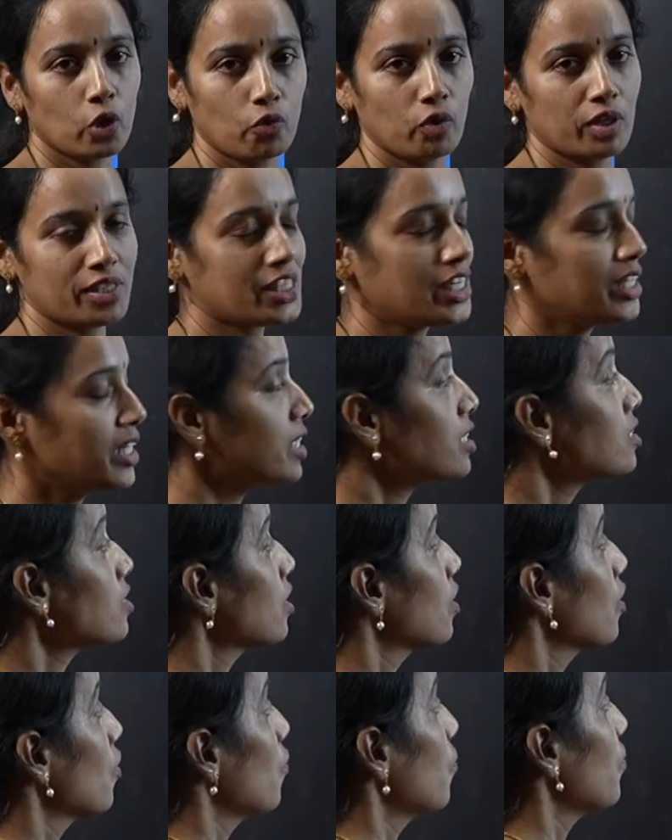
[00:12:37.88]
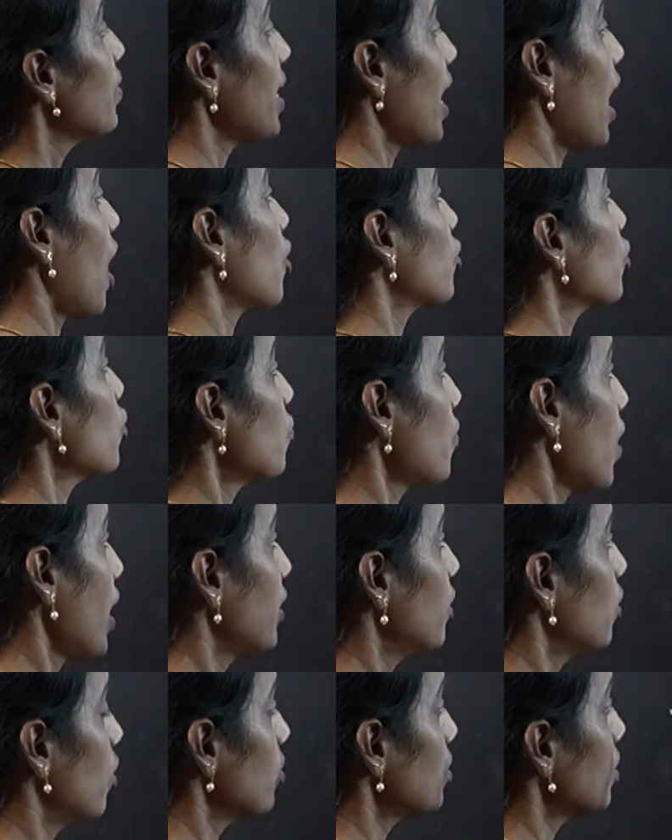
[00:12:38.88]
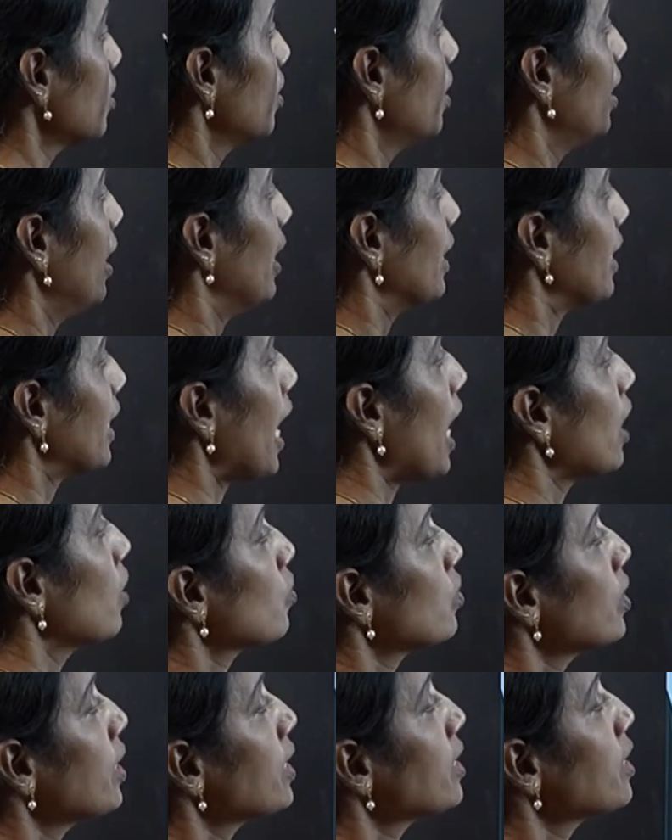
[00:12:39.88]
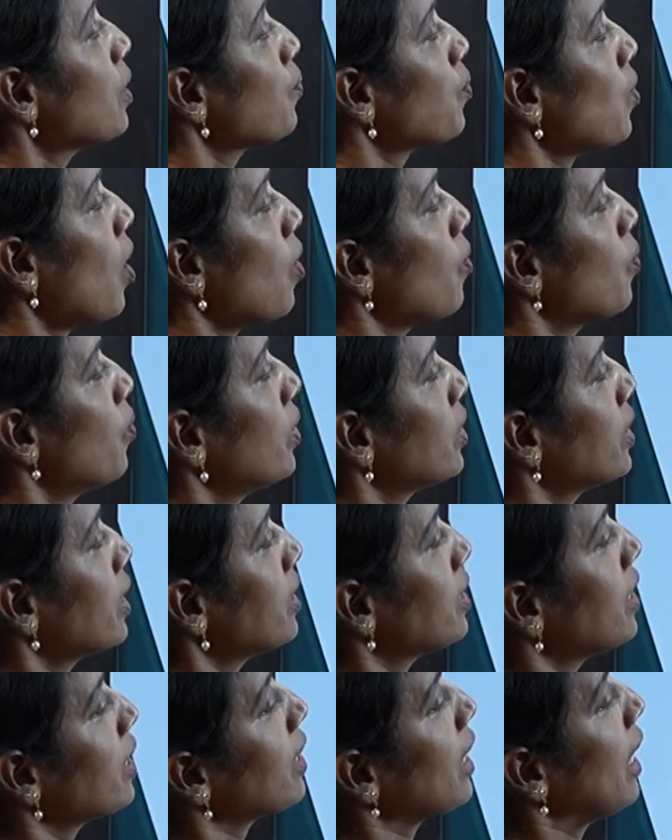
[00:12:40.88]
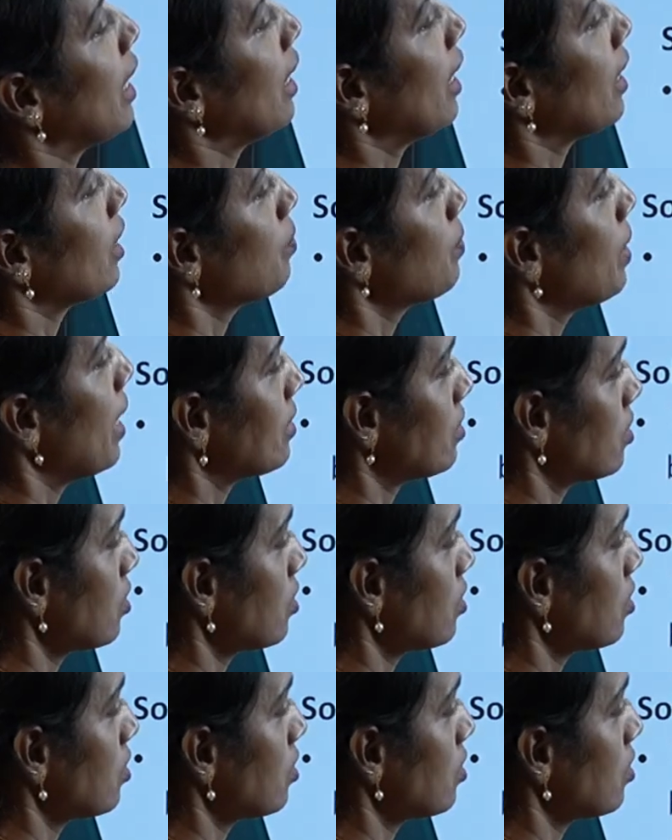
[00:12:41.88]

question is, we have to find out, calculate the probability that alarm has